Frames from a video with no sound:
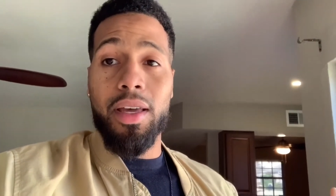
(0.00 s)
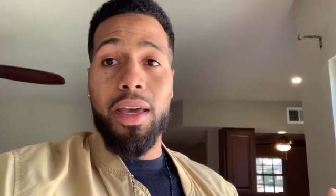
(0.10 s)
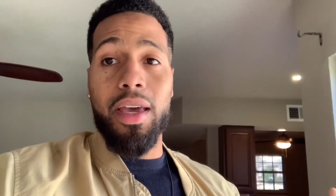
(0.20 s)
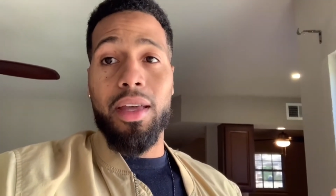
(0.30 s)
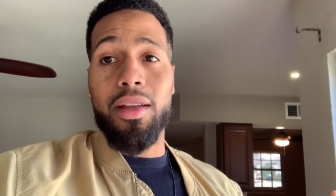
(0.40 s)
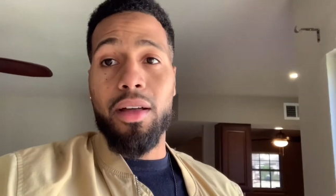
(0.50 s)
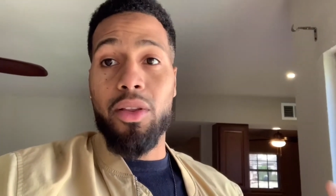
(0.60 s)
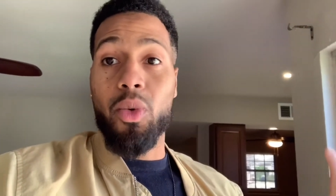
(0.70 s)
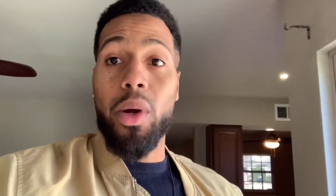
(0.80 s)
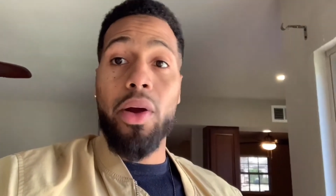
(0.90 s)
and uh, the
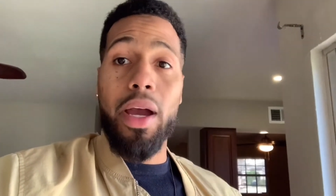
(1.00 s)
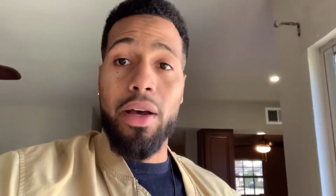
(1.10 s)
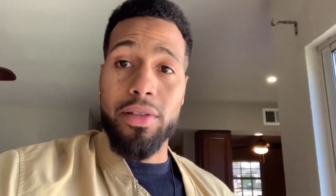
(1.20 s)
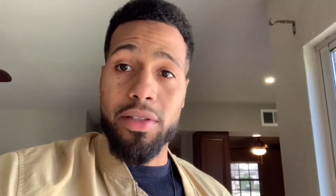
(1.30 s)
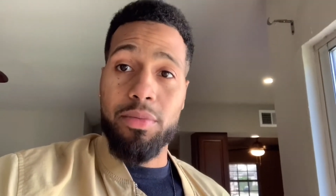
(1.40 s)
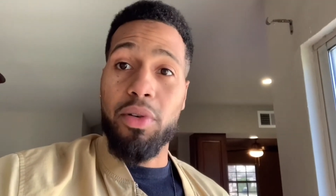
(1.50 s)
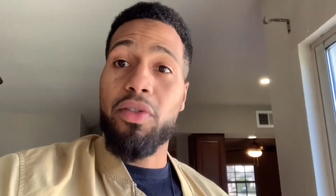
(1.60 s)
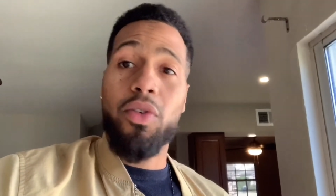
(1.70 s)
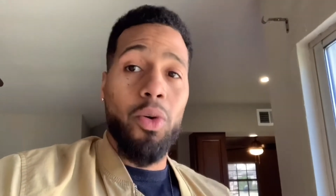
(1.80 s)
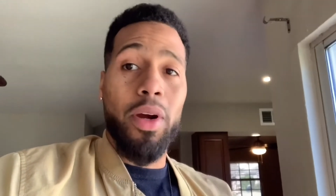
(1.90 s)
warehouses
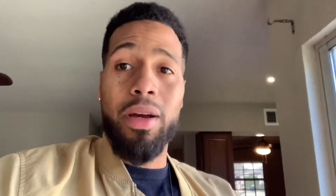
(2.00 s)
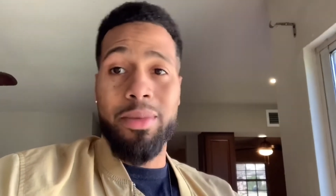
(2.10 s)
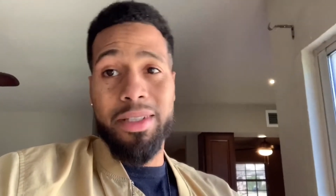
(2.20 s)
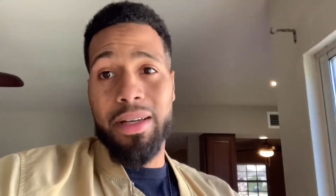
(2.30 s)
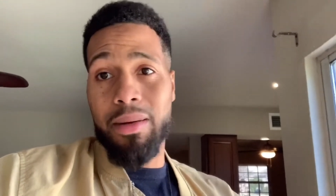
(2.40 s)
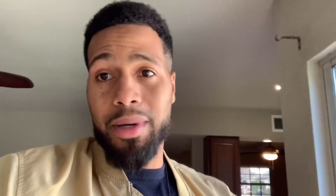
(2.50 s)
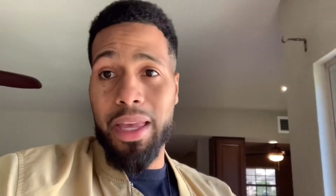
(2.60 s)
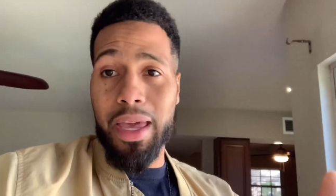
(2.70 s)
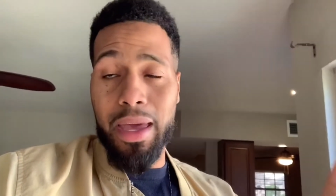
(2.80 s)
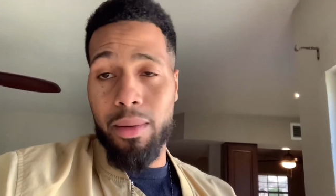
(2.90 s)
before Amazon
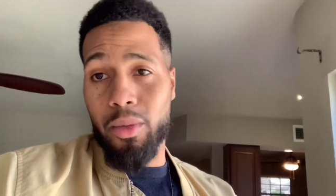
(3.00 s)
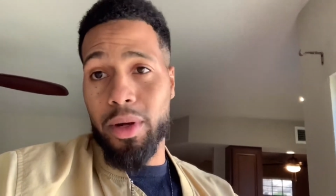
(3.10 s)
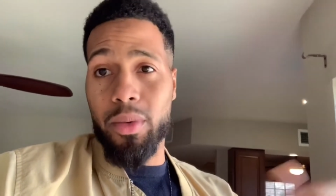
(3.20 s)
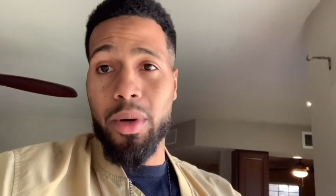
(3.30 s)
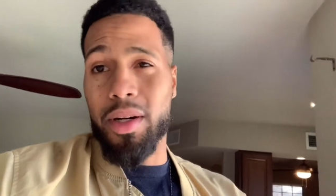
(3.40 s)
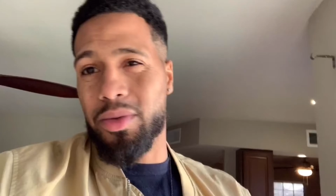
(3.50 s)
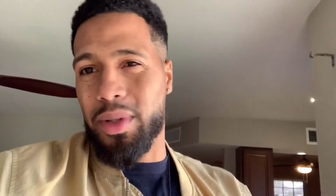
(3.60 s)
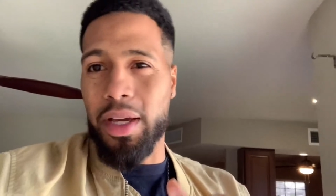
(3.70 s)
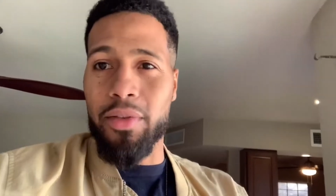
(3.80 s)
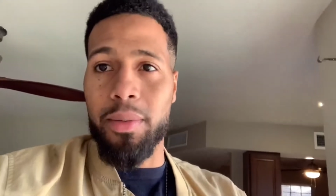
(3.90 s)
became what it was,
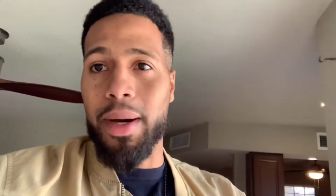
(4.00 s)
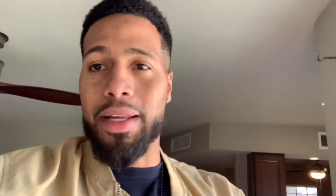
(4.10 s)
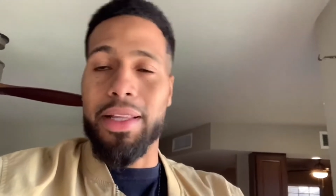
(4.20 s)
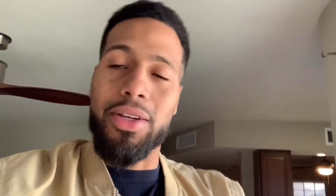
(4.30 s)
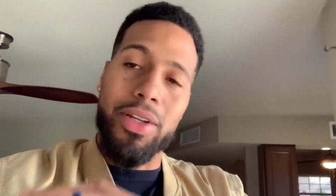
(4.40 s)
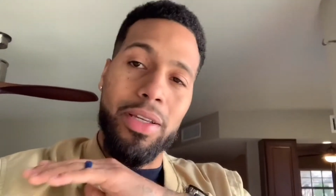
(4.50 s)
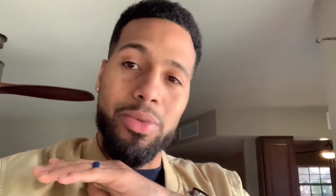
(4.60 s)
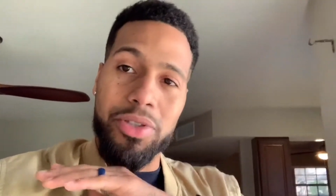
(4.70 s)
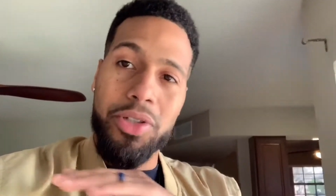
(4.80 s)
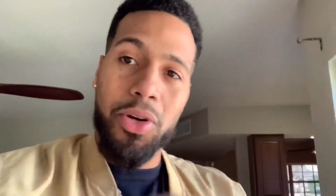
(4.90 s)
when everybody thought he
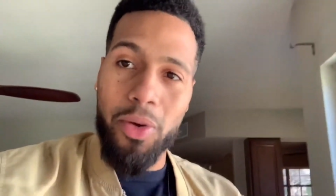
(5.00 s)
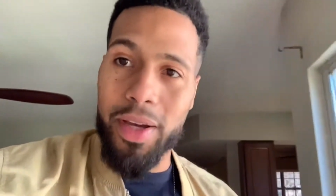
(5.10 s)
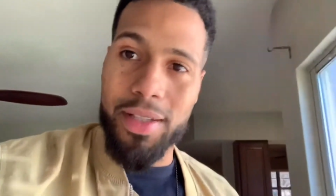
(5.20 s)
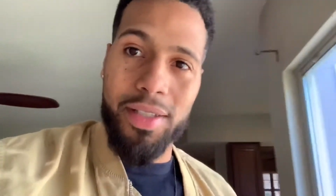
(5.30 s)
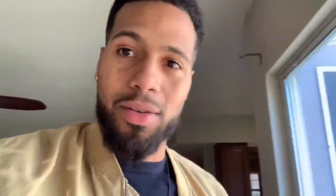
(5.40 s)
was crazy.